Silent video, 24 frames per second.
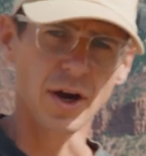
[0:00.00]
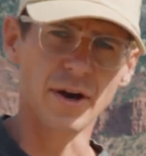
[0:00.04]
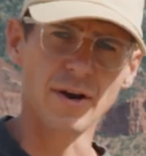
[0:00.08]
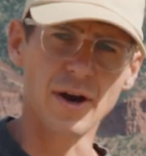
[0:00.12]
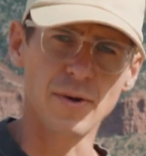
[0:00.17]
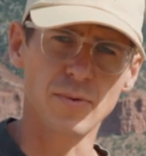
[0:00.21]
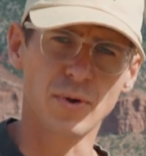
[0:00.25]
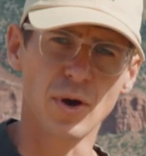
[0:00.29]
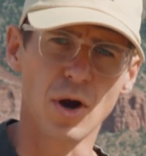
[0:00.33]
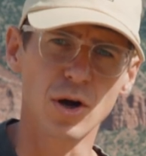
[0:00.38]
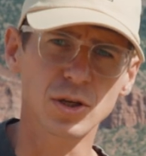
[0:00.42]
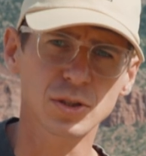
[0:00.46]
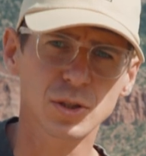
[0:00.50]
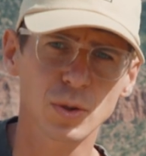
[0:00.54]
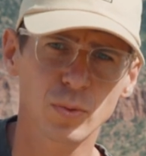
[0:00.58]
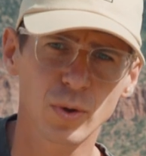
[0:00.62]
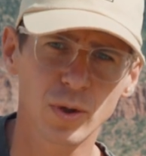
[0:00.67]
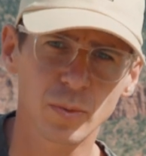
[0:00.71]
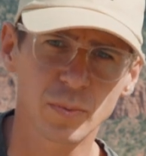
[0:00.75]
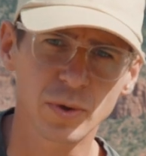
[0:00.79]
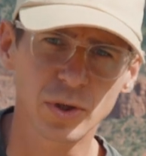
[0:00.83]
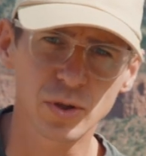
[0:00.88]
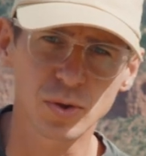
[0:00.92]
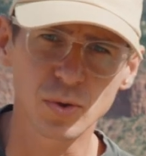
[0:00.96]
All right, we also
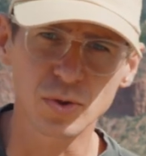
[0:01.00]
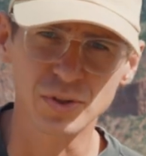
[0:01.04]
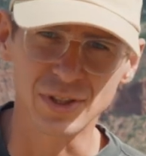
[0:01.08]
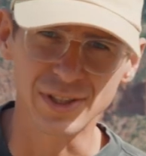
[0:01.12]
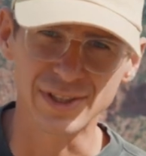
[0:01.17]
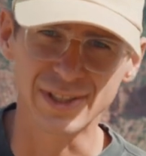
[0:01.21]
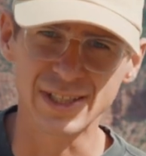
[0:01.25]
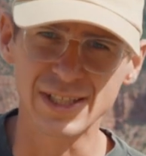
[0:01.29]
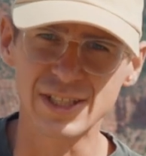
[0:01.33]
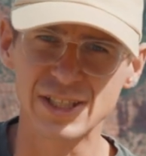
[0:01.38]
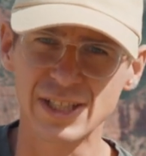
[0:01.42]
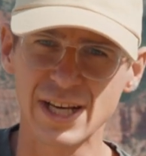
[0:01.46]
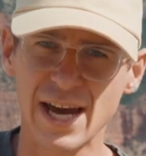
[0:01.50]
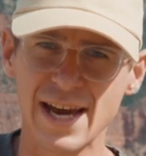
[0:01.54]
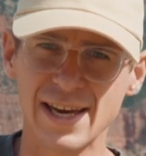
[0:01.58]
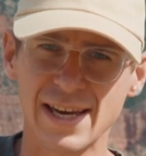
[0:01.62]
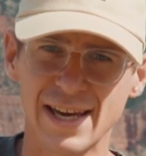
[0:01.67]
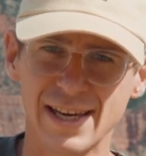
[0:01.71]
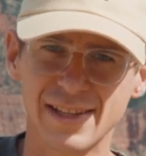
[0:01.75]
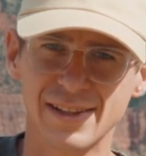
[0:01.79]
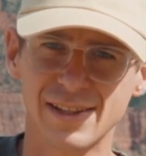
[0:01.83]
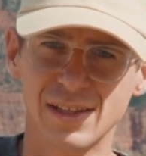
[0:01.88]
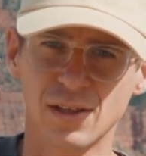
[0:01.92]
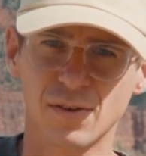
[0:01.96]
will be using
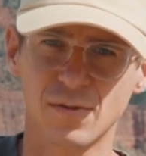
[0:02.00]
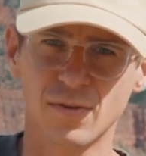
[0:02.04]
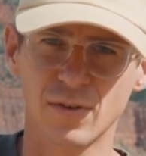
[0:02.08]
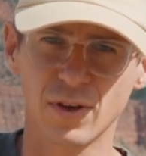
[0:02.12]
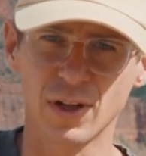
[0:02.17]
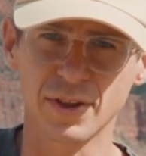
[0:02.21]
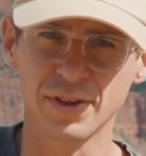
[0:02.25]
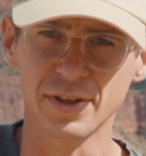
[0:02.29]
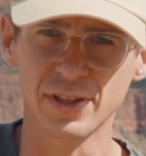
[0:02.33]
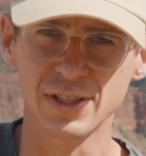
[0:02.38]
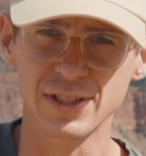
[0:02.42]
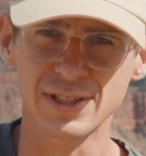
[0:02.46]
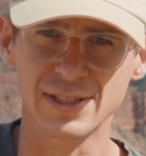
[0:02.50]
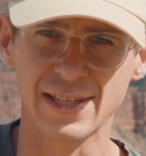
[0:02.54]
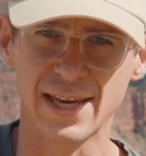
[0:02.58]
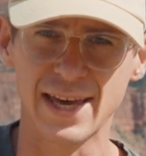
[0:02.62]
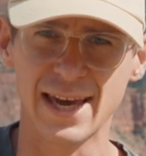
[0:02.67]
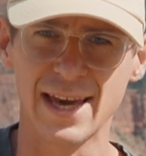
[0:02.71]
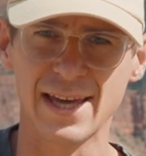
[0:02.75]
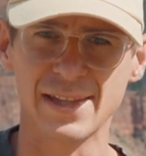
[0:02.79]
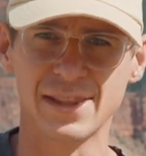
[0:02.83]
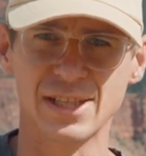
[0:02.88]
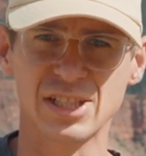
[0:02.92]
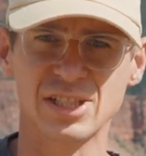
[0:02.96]
DJI ND filters,
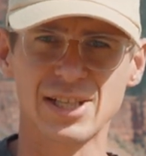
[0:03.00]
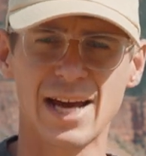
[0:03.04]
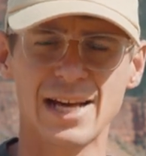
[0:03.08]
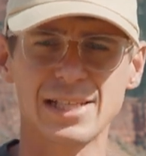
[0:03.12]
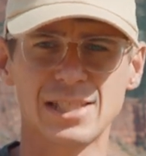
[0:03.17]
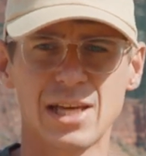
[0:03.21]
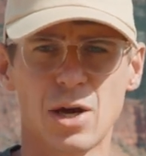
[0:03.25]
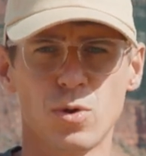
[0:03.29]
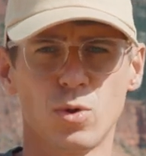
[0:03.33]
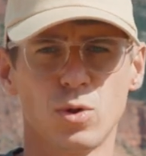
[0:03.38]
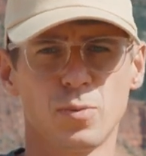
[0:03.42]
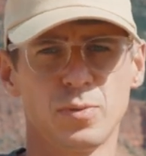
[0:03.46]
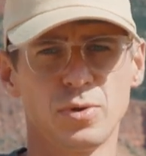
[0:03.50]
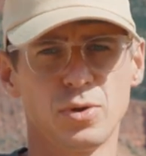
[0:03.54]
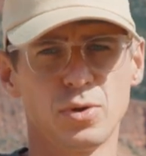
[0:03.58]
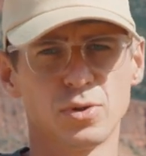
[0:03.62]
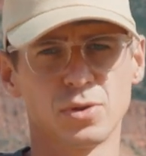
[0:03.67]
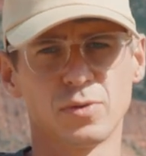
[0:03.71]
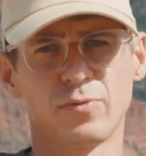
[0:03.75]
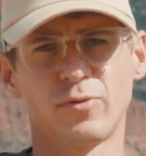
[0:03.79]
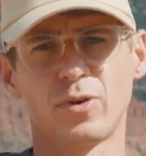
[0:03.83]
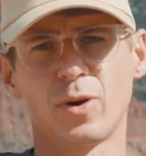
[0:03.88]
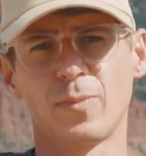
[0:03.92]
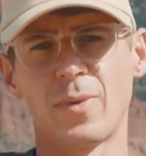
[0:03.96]
and the shots I will be
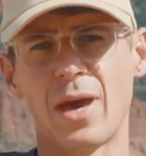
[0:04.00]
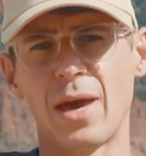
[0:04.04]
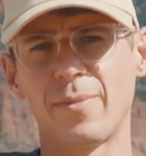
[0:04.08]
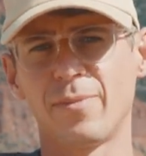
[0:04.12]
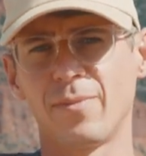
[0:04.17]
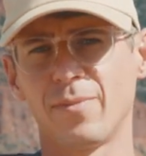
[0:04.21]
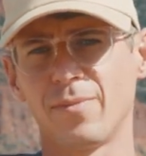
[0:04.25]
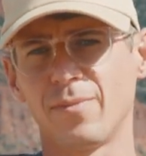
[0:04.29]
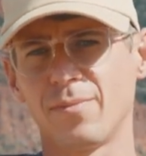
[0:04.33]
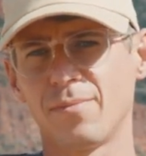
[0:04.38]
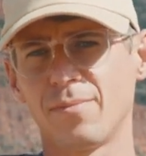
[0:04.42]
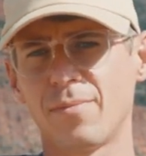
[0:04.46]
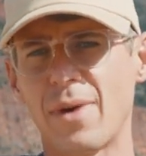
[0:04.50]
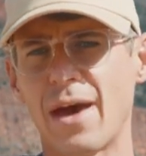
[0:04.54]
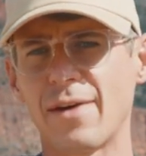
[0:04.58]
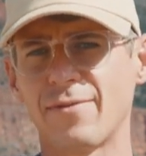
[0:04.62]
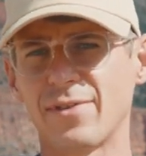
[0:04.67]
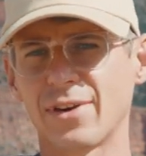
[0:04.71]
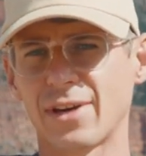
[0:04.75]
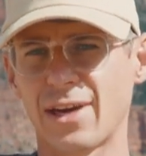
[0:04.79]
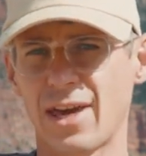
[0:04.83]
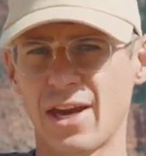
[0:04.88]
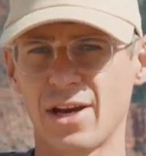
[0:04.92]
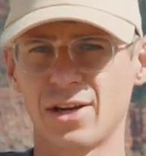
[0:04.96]
using from
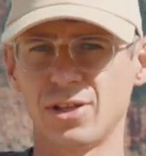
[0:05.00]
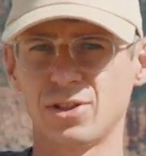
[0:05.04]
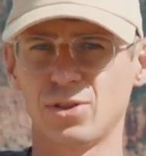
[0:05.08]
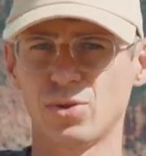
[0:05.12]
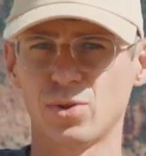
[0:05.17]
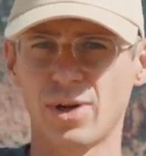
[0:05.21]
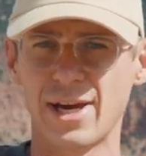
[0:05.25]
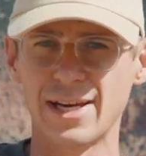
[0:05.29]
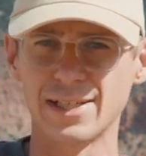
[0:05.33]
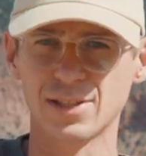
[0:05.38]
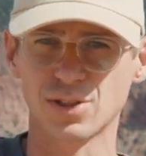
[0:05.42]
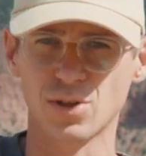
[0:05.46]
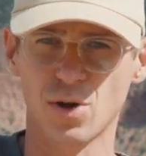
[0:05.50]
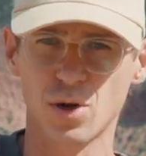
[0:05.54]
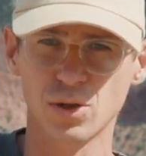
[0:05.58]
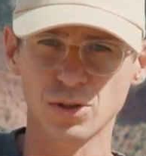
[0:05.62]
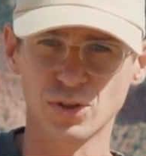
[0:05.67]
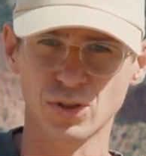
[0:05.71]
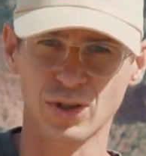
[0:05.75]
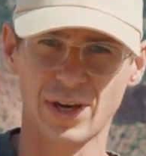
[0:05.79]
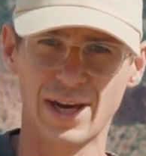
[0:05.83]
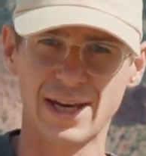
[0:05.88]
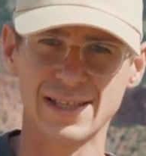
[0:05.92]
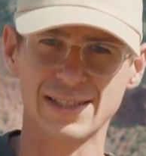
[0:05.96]
Mavic Air 2S
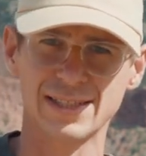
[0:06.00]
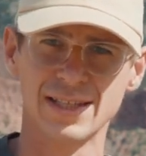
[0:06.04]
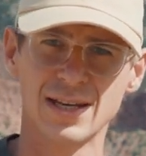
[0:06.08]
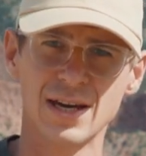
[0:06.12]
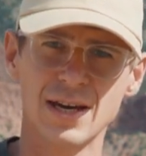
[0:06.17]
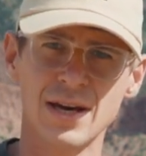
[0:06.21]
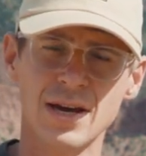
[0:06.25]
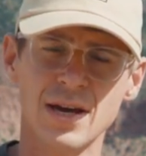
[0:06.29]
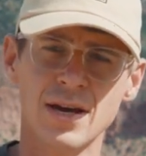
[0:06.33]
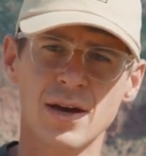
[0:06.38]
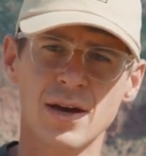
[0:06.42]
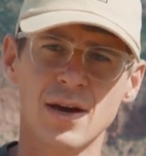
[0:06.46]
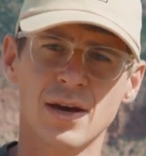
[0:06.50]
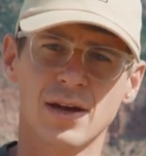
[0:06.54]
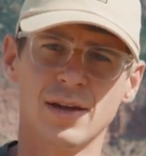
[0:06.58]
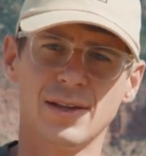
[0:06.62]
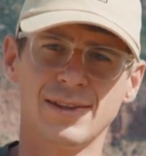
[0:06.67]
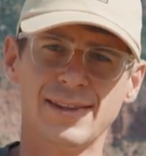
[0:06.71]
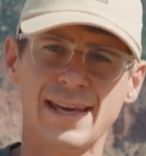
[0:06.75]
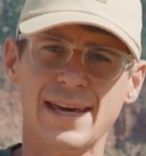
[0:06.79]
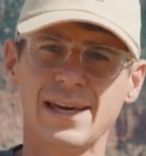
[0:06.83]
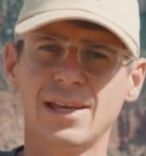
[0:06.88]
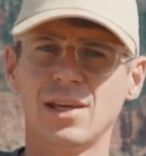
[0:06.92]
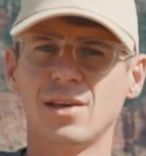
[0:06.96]
also has
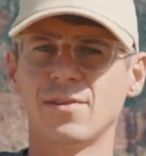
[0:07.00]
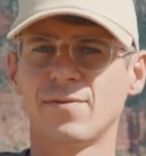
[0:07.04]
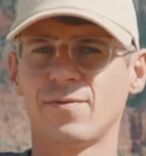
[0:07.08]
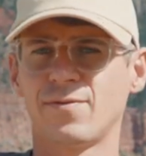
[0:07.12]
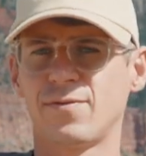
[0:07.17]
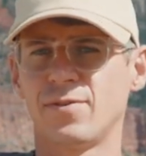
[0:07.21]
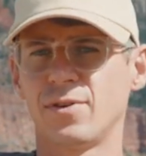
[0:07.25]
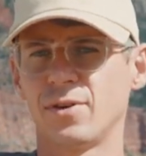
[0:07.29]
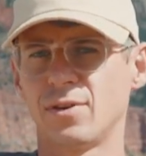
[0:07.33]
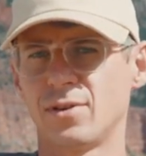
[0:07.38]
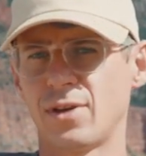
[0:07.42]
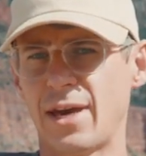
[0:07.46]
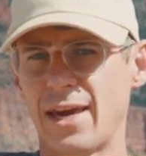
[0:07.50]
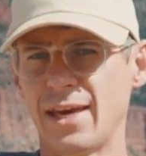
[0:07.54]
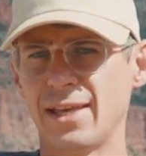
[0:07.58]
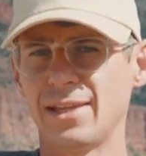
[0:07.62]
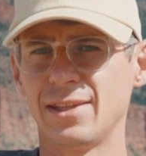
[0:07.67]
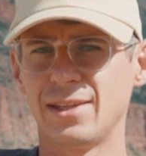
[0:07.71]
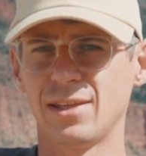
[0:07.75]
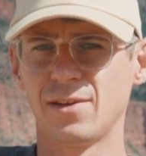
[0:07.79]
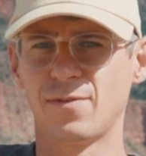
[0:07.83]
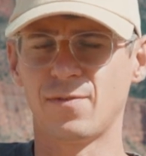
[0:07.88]
native ND